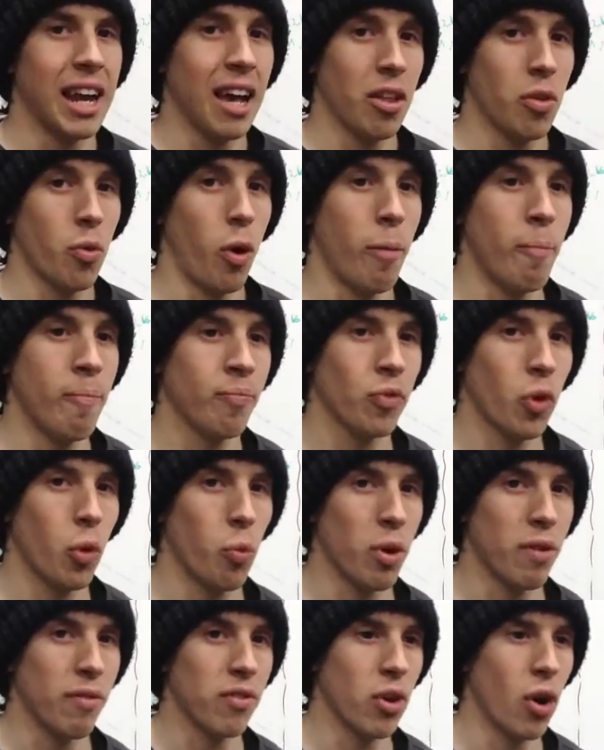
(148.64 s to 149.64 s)
next one
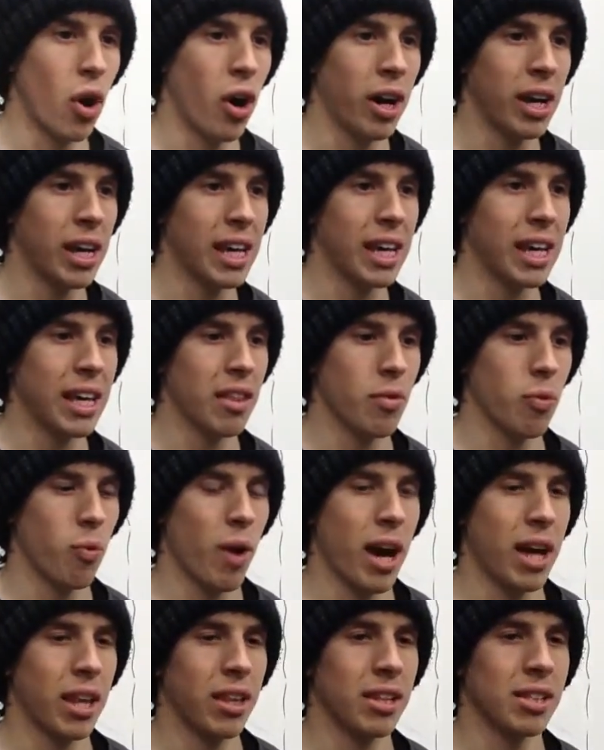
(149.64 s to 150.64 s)
we've got is
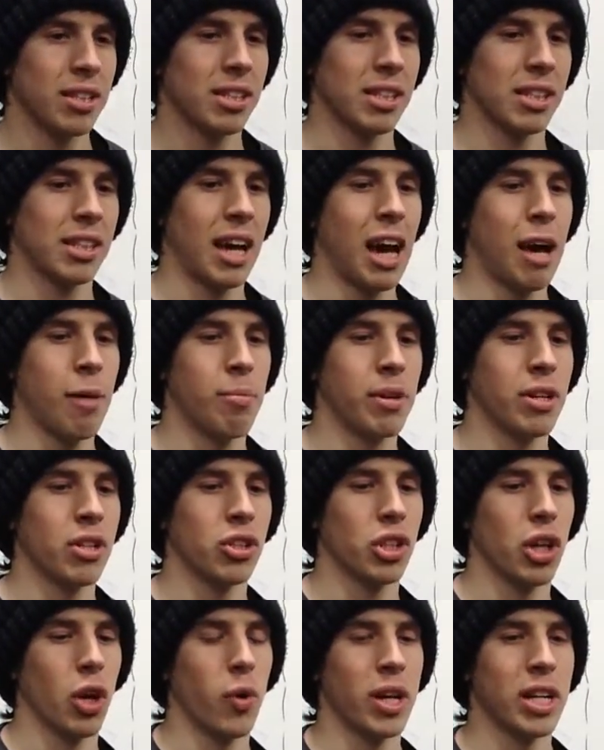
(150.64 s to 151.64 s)
where the scap
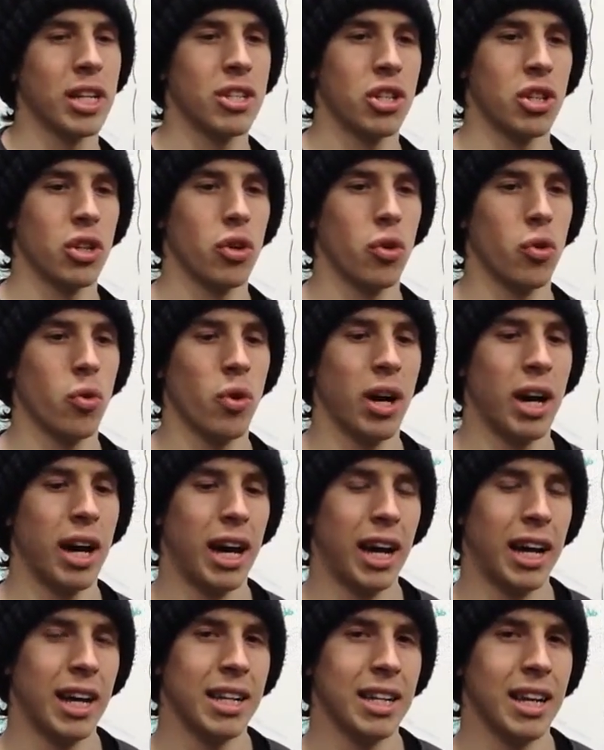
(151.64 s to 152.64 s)
is going to
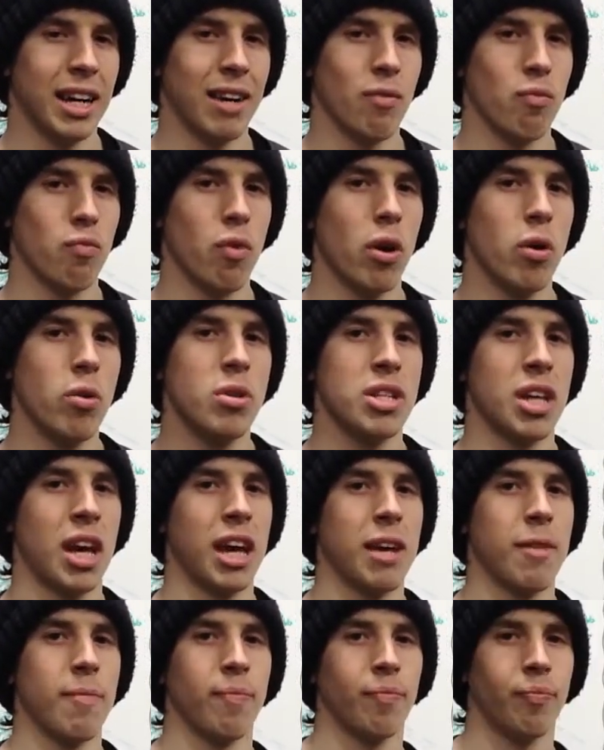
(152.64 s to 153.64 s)

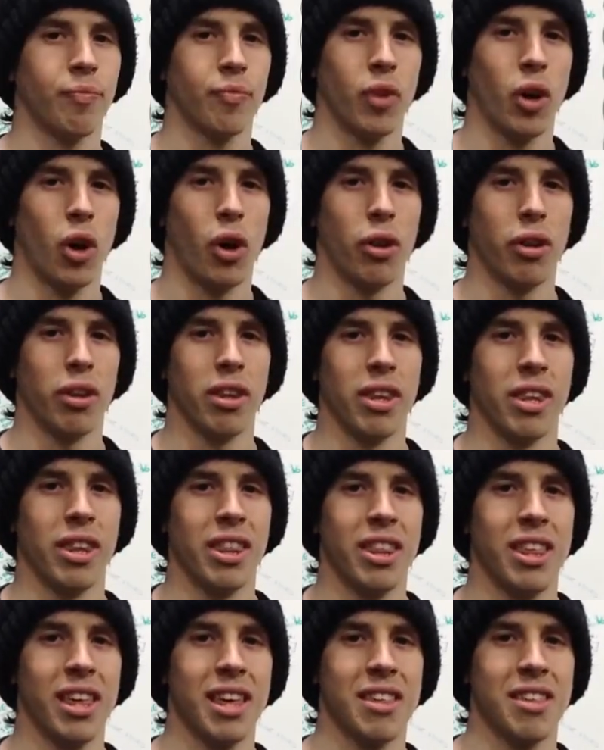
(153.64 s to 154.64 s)
rotate on
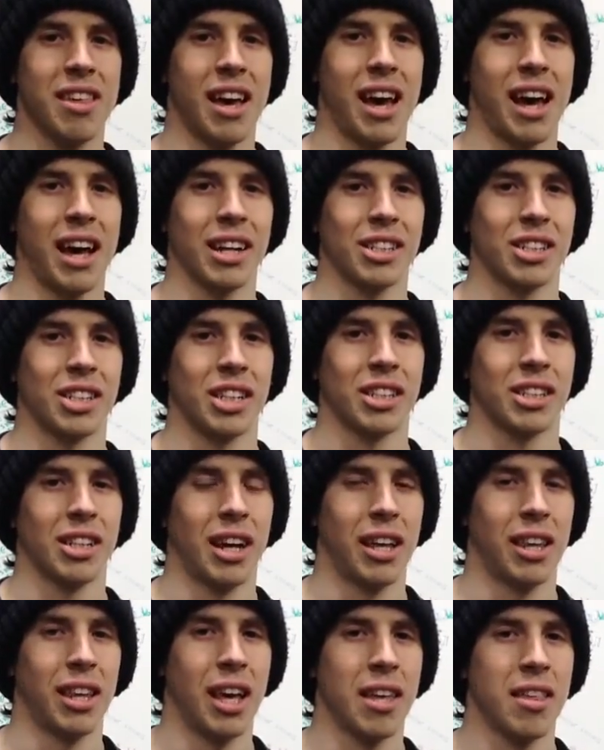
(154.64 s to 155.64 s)
this axis
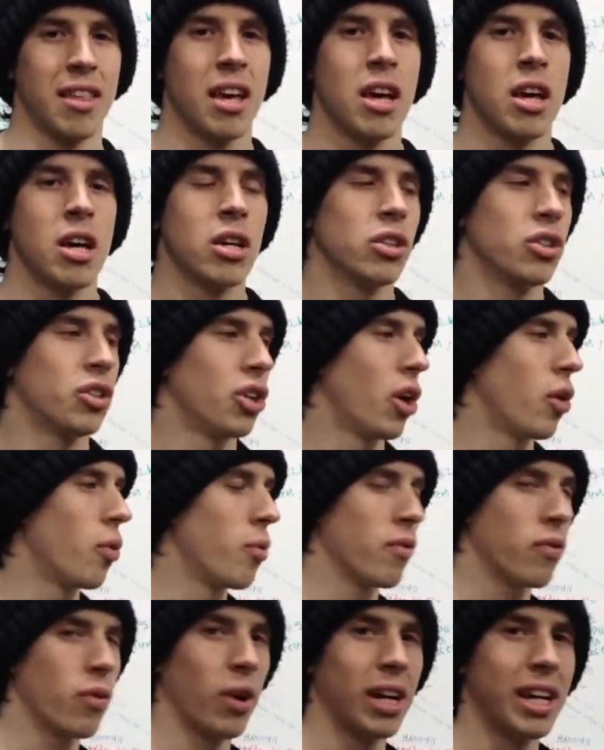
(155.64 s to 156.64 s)
like this. So
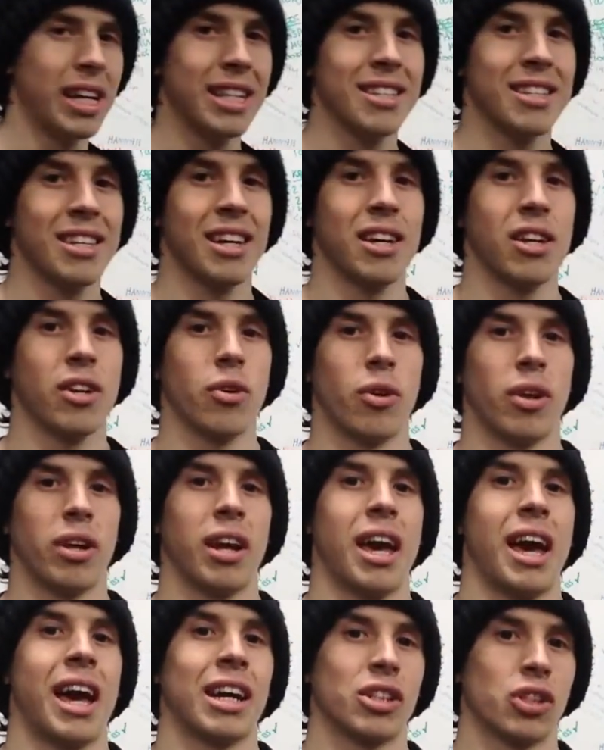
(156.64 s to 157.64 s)
we've got internal
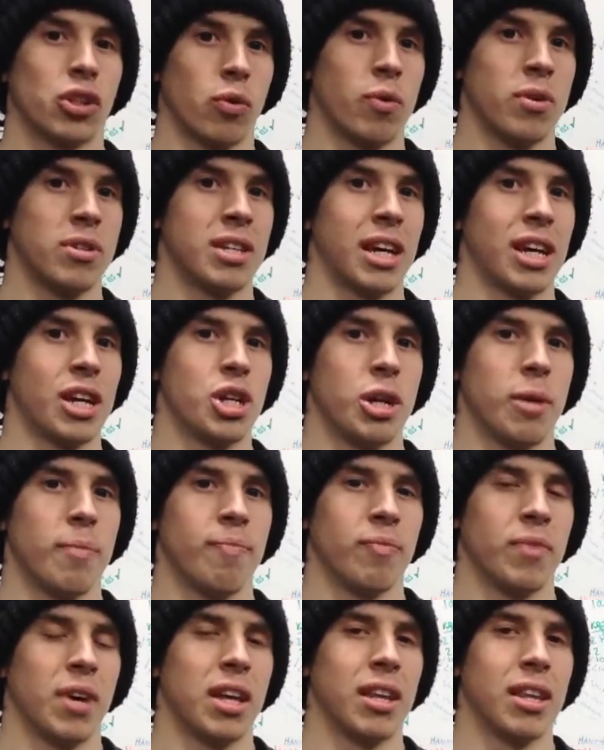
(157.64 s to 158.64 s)
and external
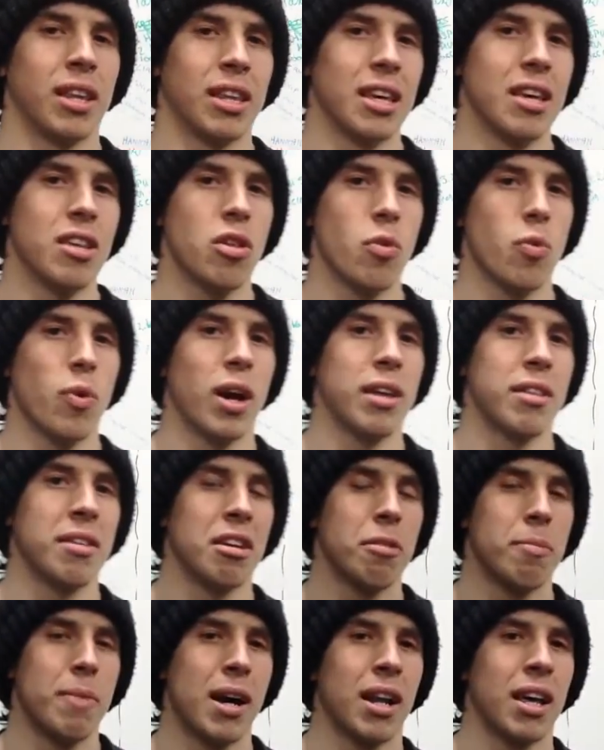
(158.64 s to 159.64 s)
rotation. And the easiest way I
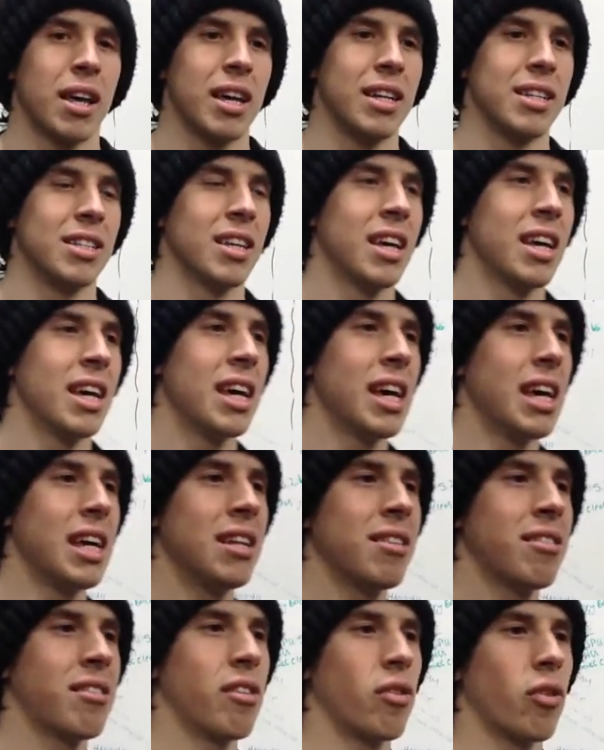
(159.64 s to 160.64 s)
think about it is
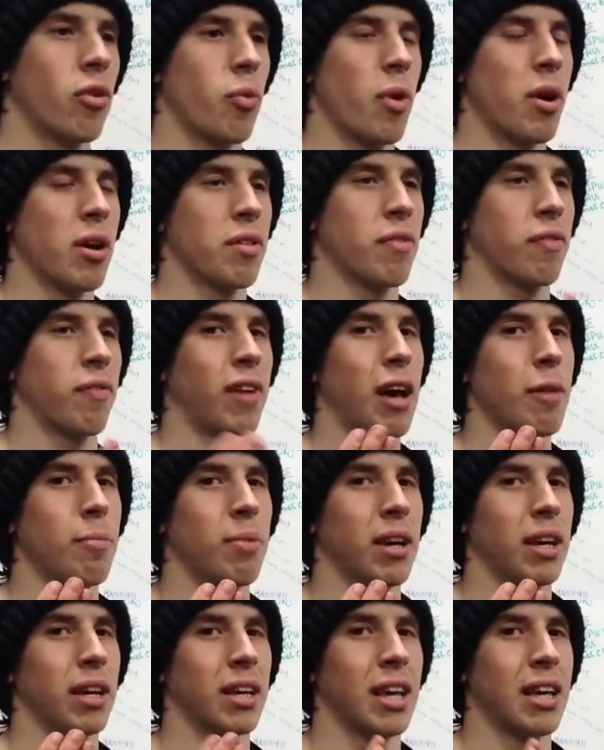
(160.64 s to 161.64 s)
internal, where it's
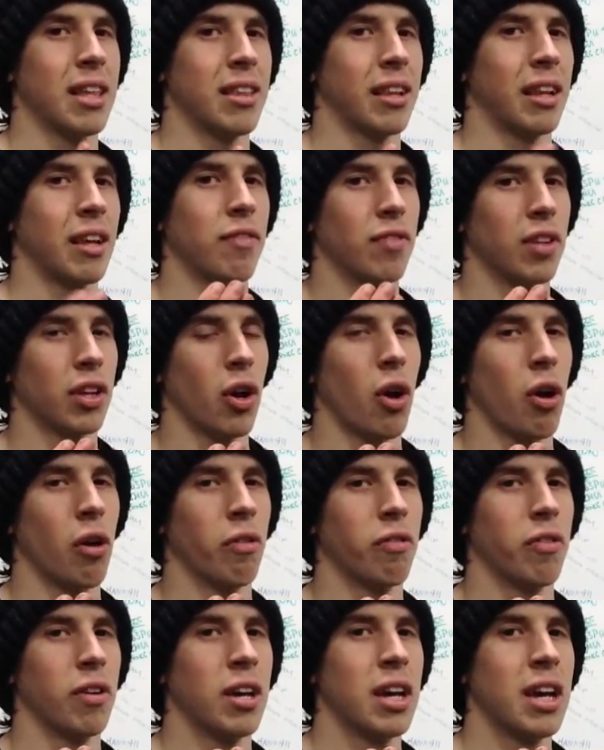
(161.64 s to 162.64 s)
flapping, it's lifting
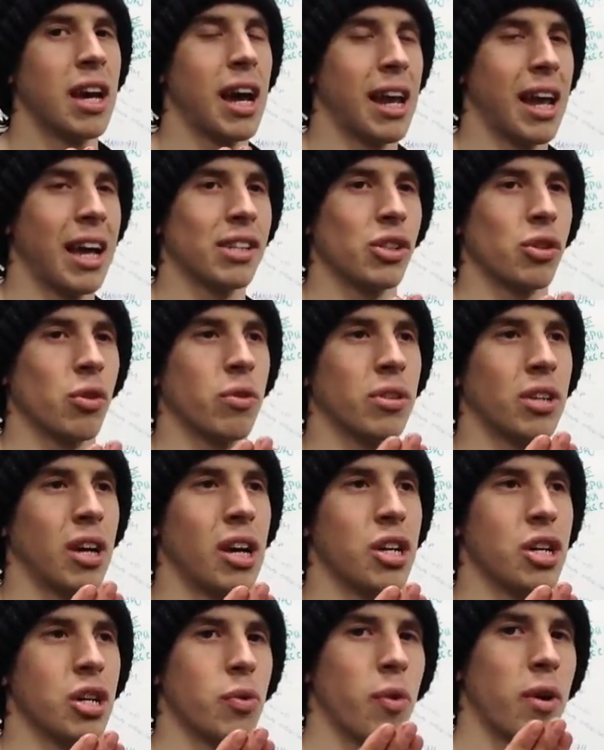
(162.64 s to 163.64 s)
off, and external
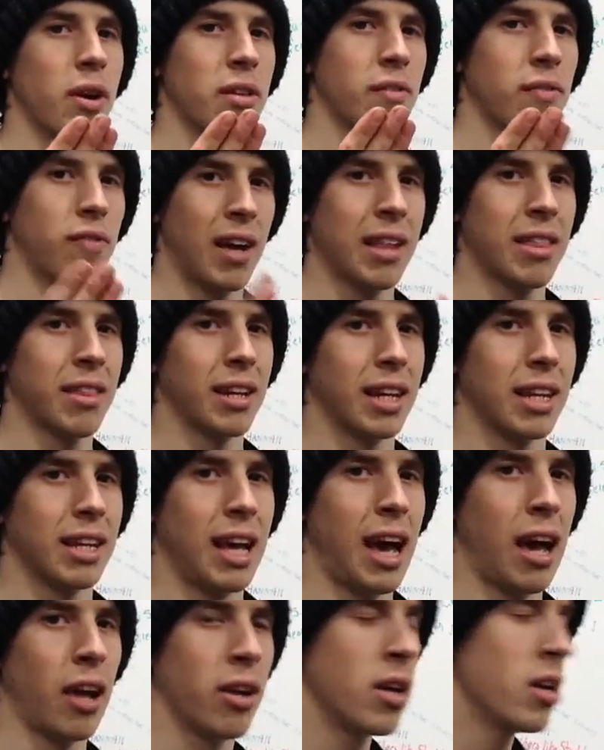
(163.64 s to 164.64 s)
rotation where it's flattening
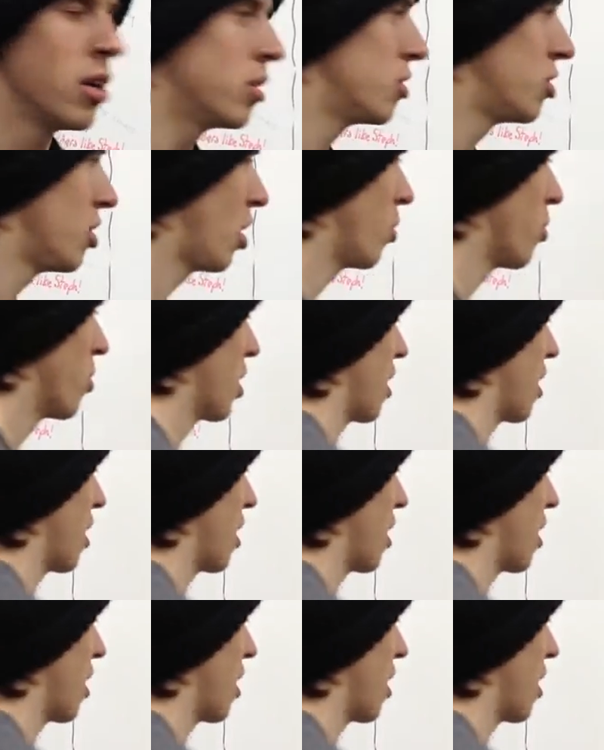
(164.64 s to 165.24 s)
down. So